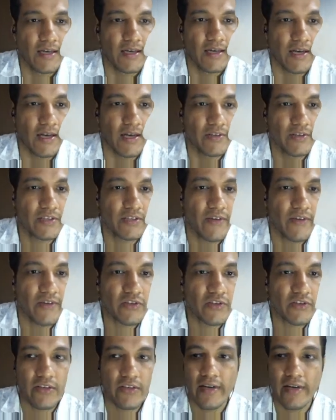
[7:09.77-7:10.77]
Now this
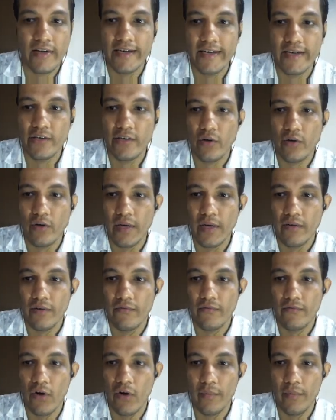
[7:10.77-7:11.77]
velocity gradient will be
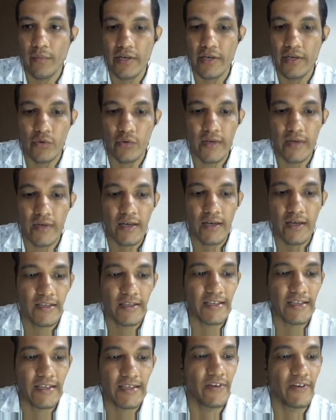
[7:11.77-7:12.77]
formed near to the
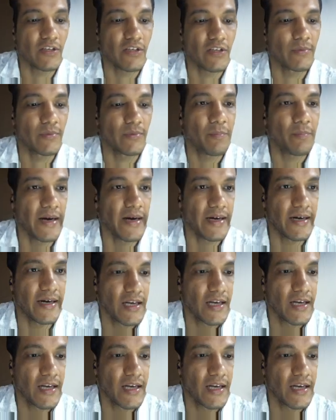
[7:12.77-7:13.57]
surface of the plate.